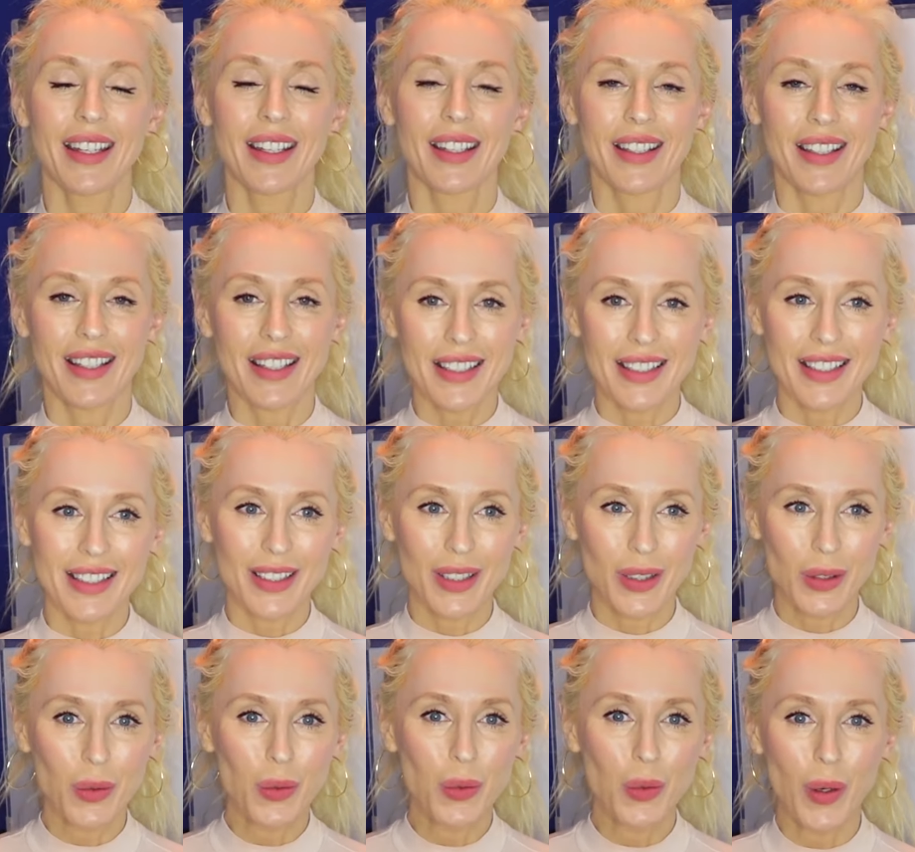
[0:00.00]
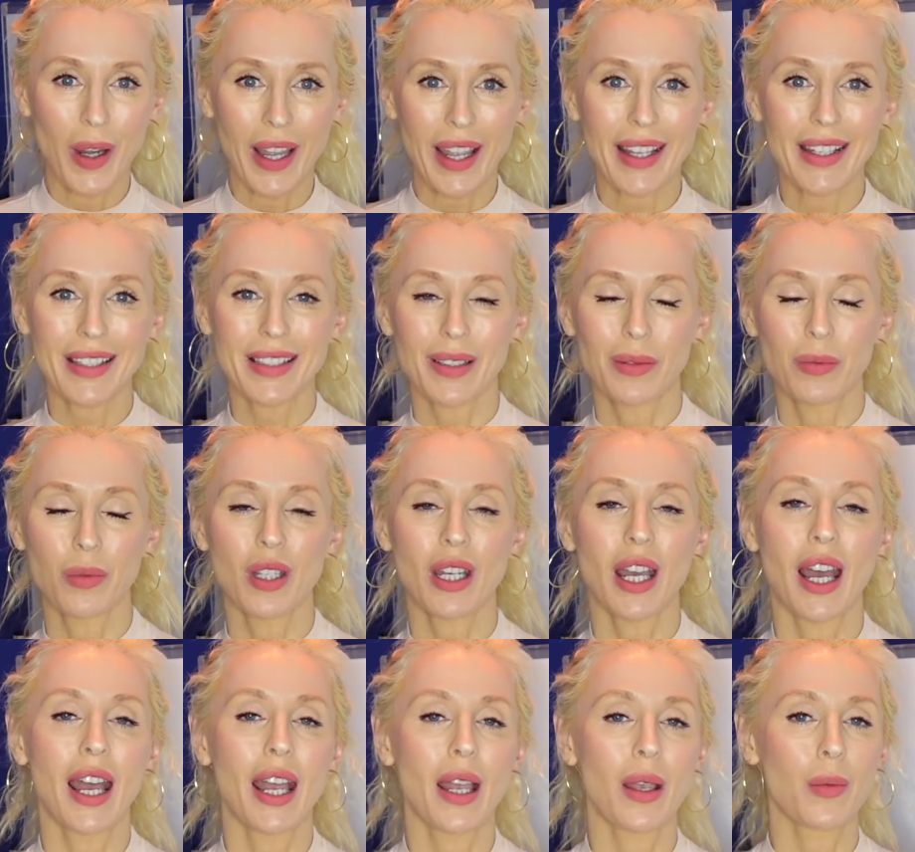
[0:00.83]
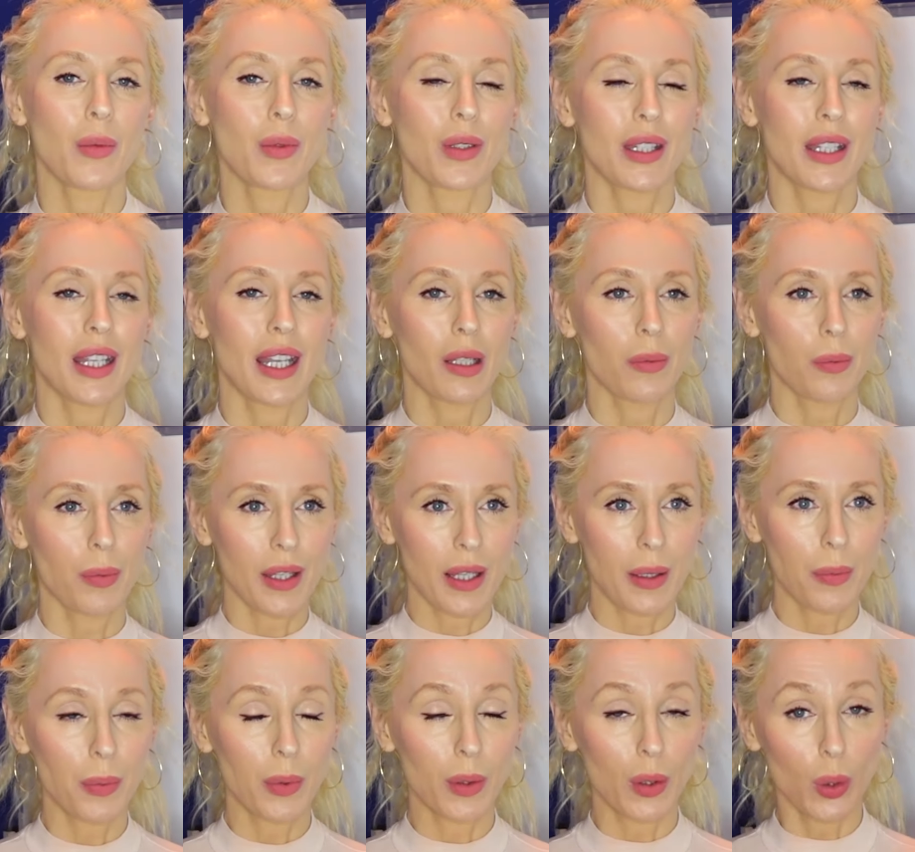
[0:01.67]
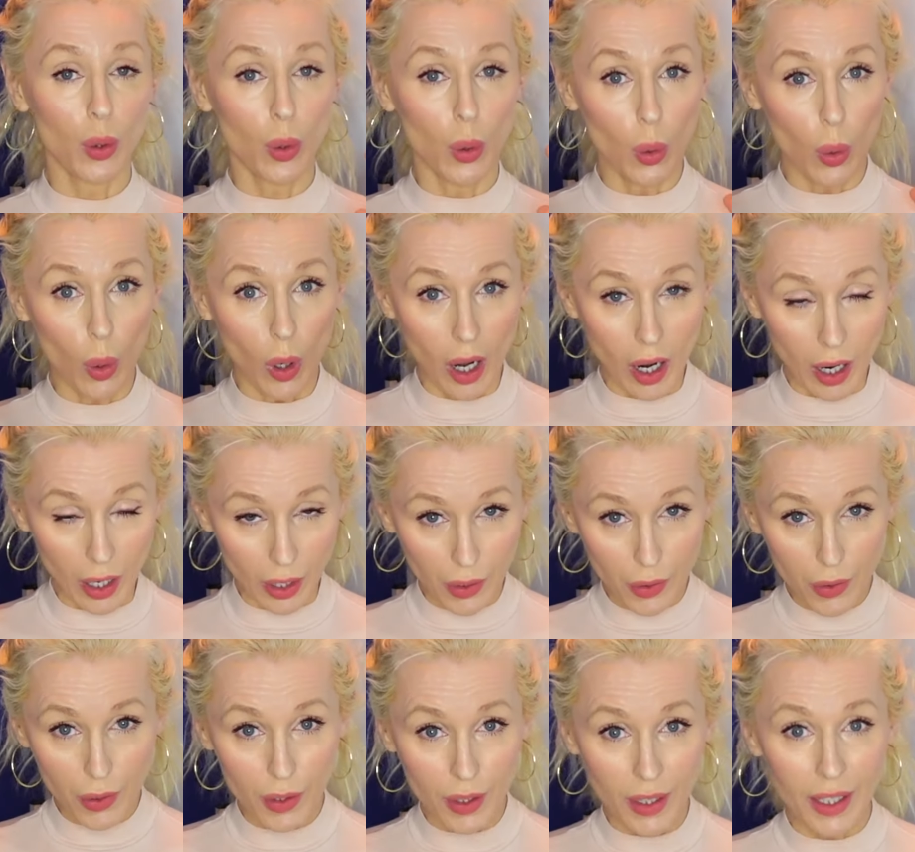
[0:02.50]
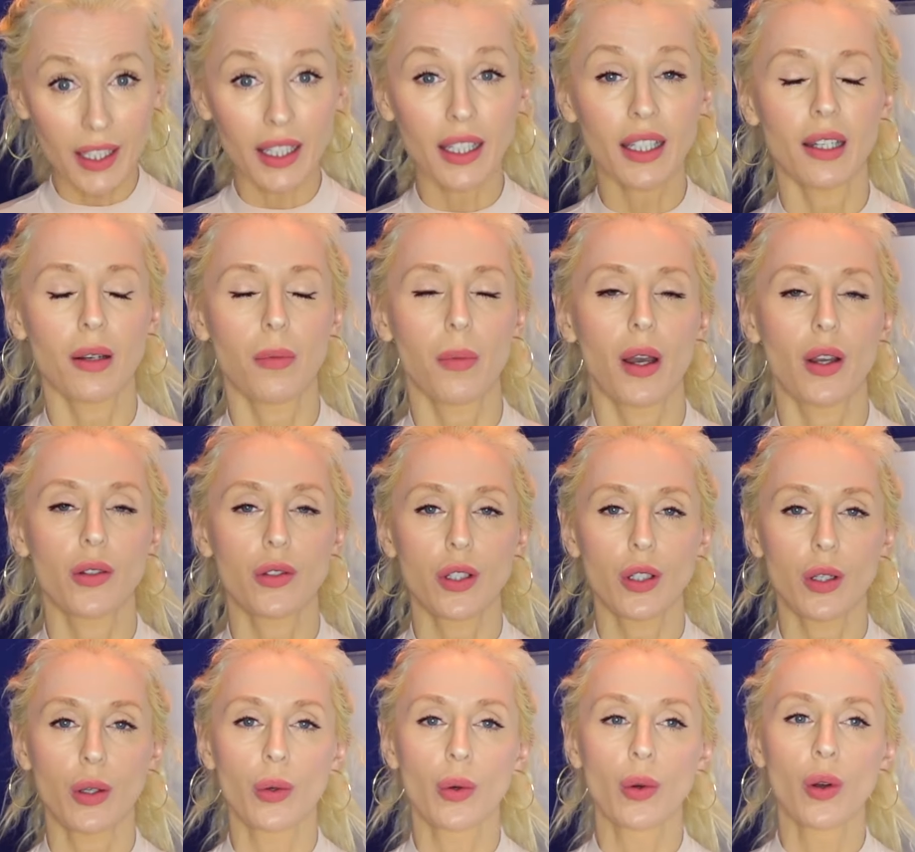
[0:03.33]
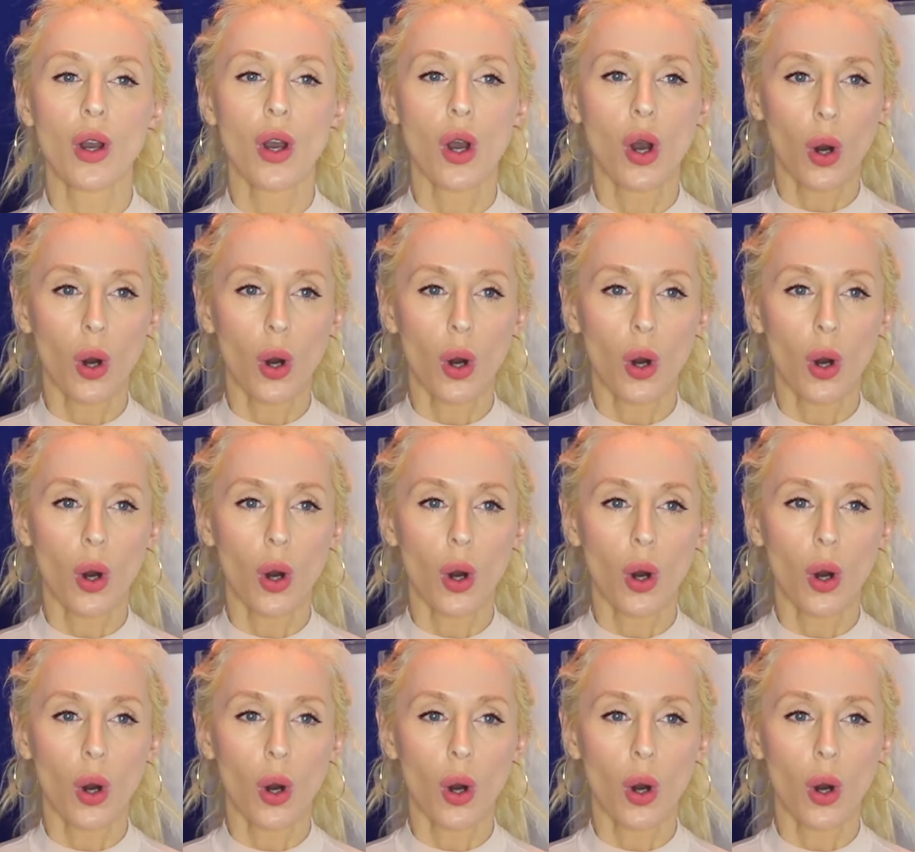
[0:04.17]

This is the way sometimes that people who are thinking about you,